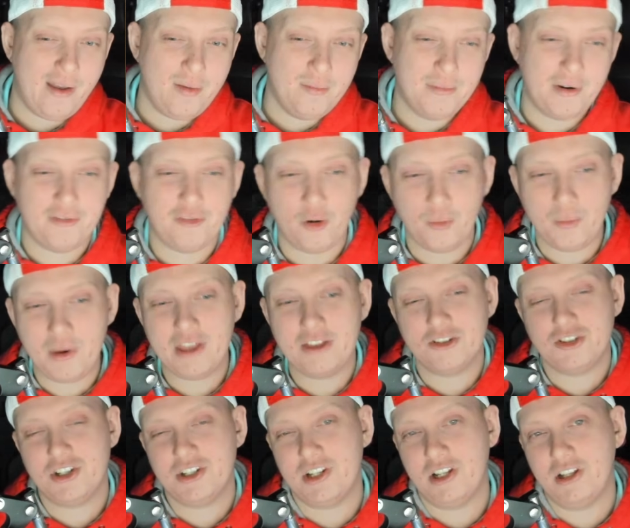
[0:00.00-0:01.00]
But for me,
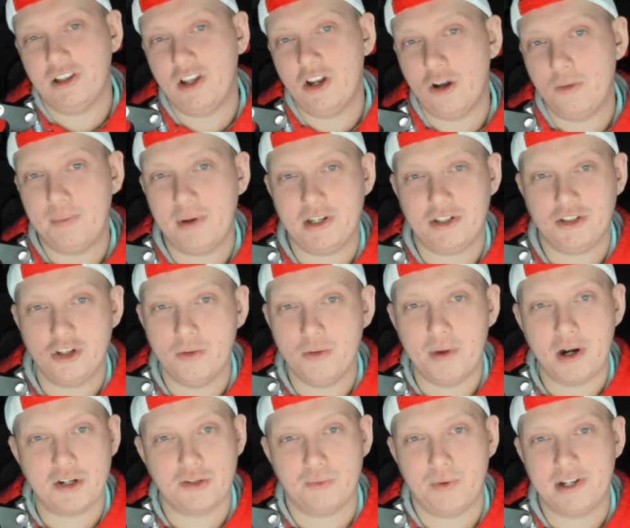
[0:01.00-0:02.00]
there's just a little bit too
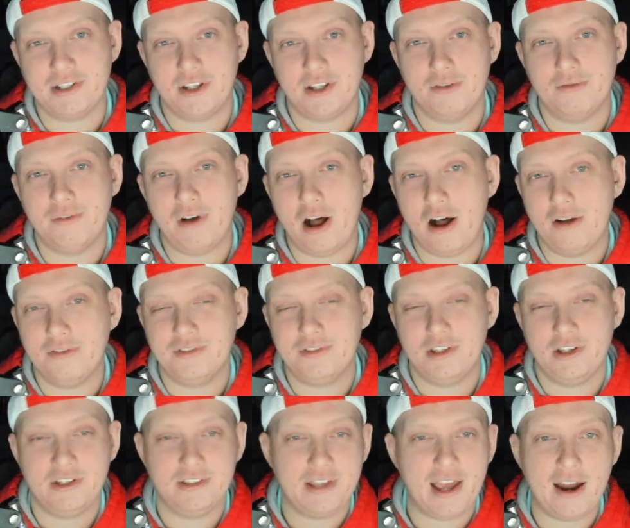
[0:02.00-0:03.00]
much risk involved
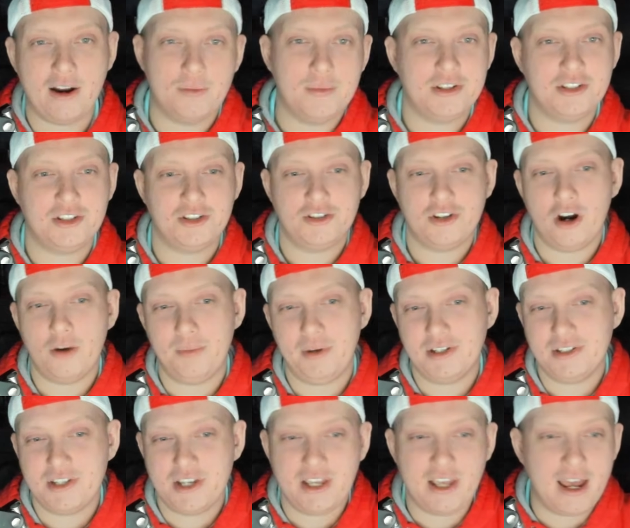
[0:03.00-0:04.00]
to tout him as a start,
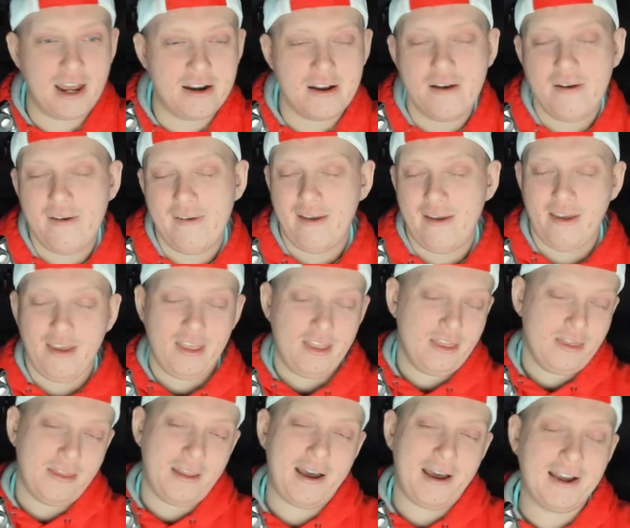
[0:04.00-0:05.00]
because, again,
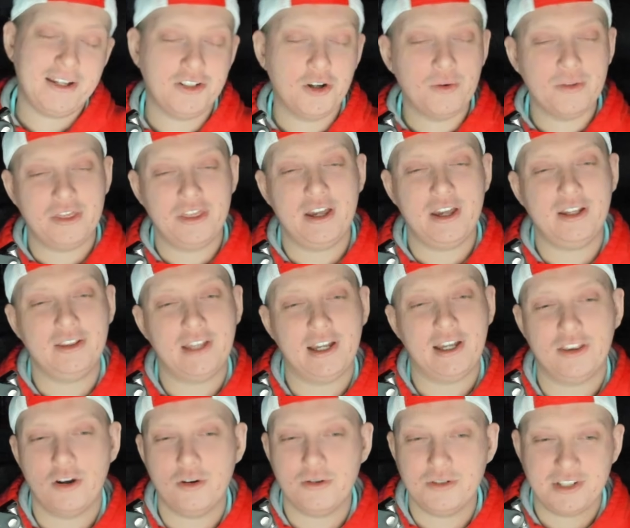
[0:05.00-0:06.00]
I don't think
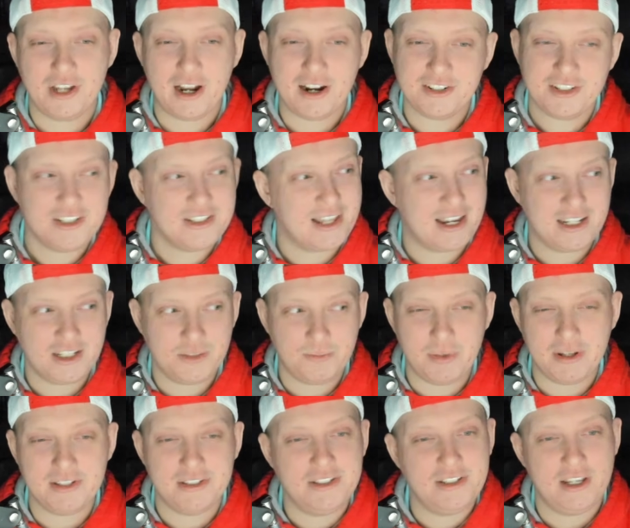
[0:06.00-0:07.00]
that those touches that he's
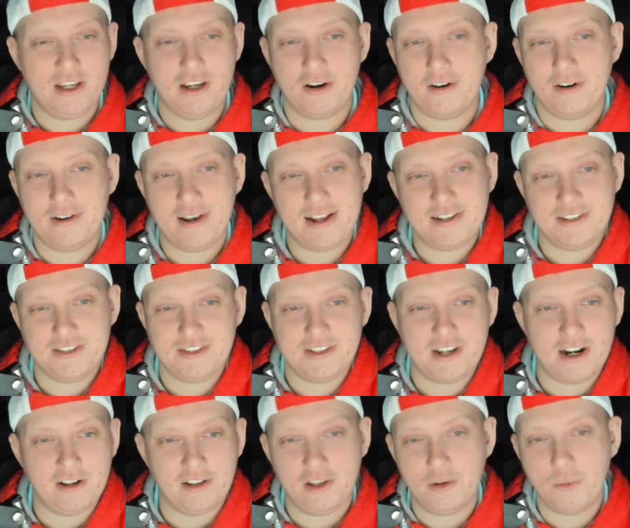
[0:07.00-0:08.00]
been seeing are
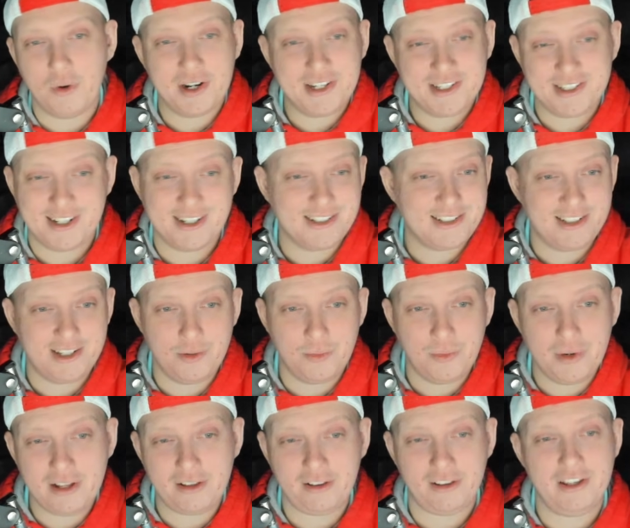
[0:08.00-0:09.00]
necessarily what he's going to see
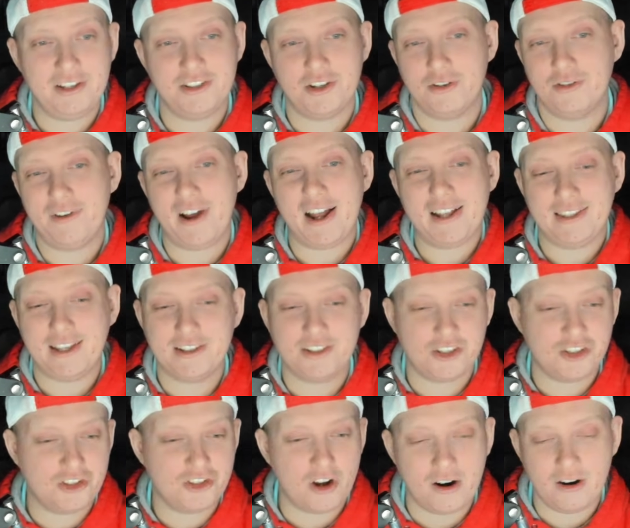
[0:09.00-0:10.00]
weekly. So Javonte's a
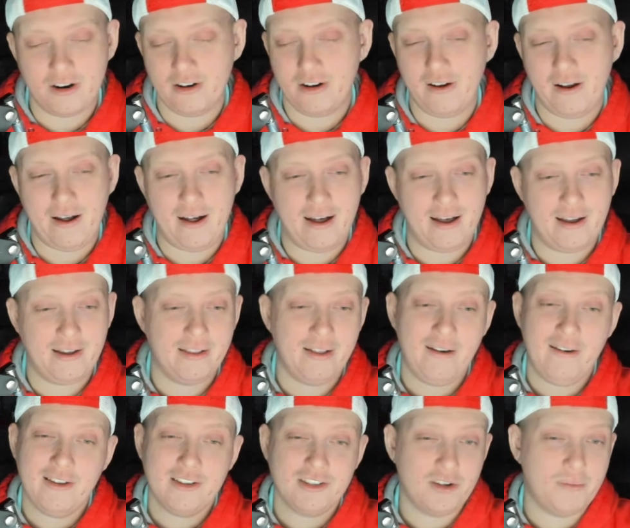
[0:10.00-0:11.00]
start.
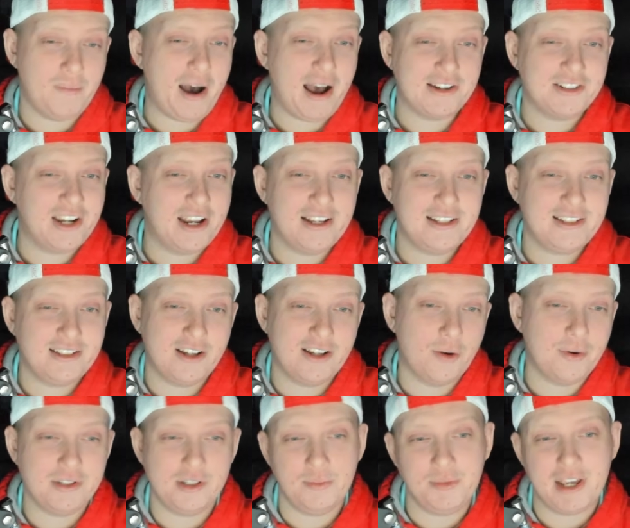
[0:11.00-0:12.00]
Samaje is
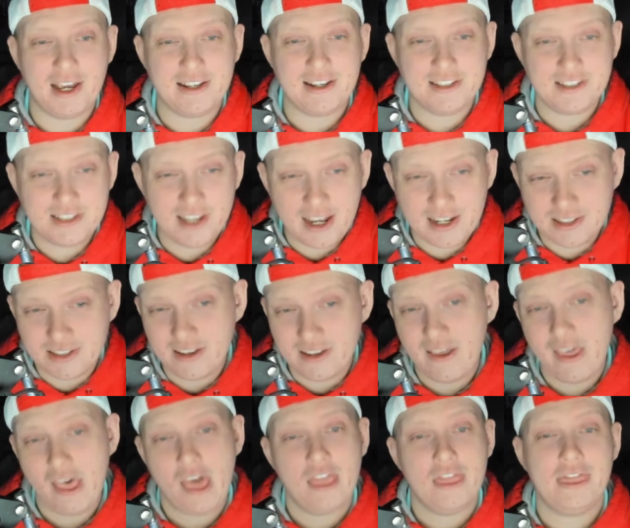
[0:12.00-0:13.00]
going to be a sit.
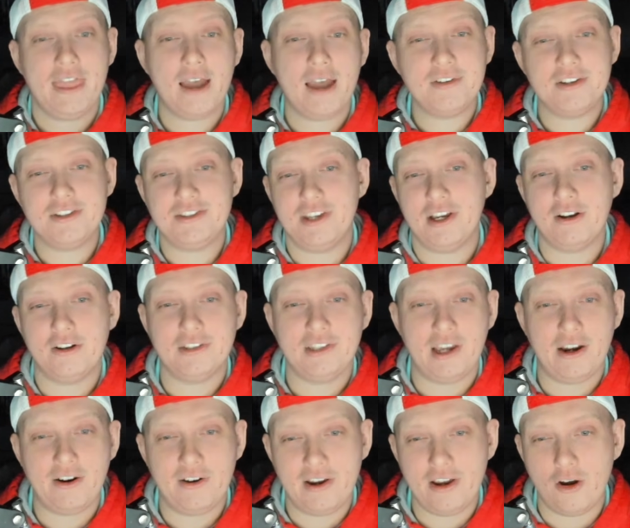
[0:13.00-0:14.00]
Devin
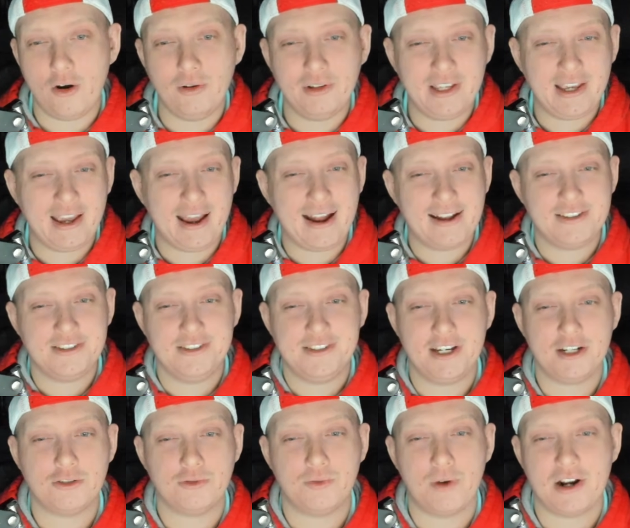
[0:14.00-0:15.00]
Singletary only had
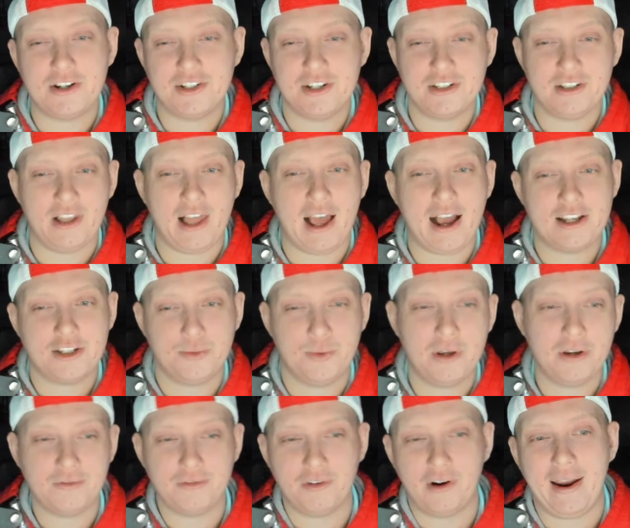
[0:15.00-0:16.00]
6 rushes last
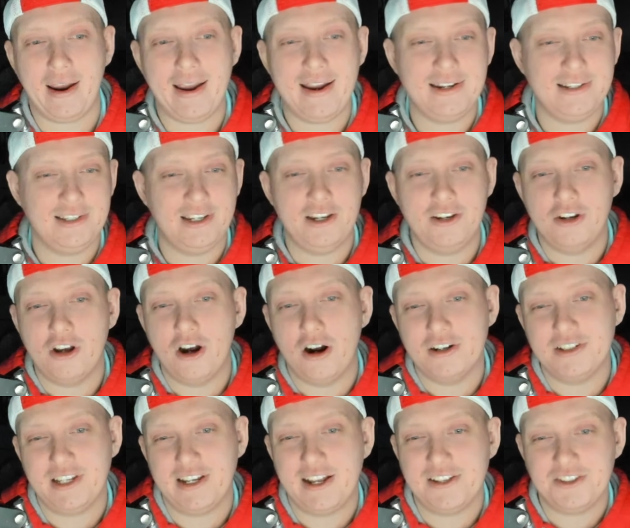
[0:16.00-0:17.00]
week for 18
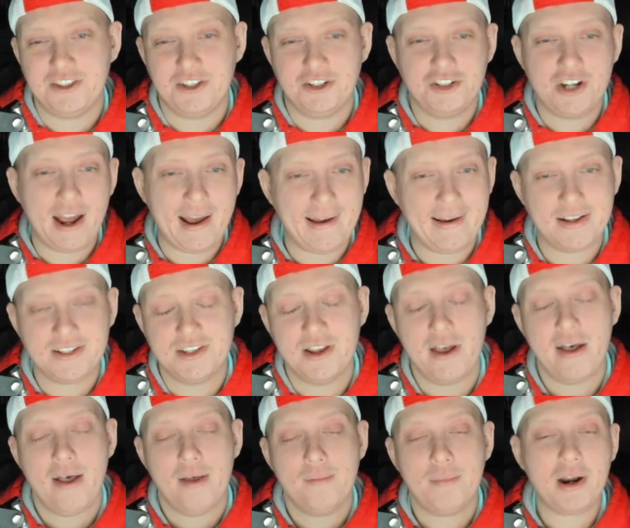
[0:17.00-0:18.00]
yards against the Jags,
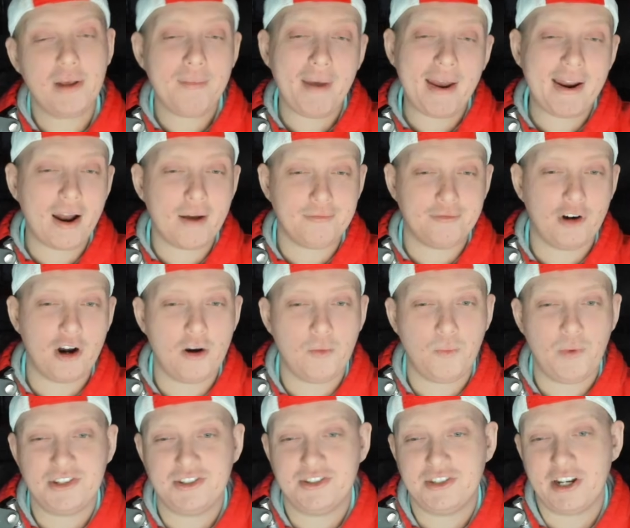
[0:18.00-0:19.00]
but he made up for it
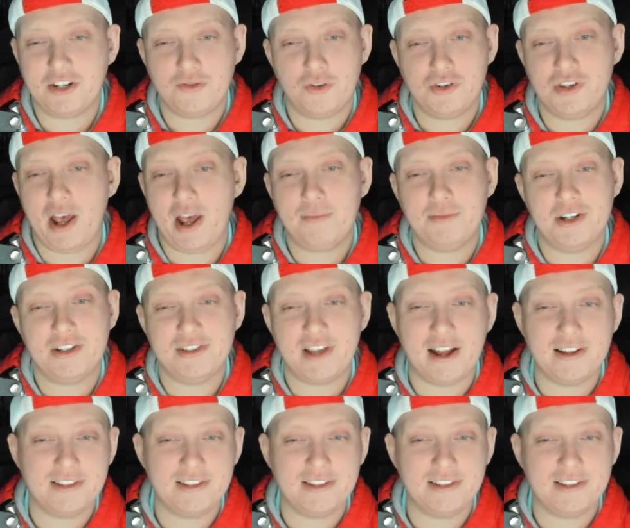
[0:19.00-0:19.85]
with 6 receptions on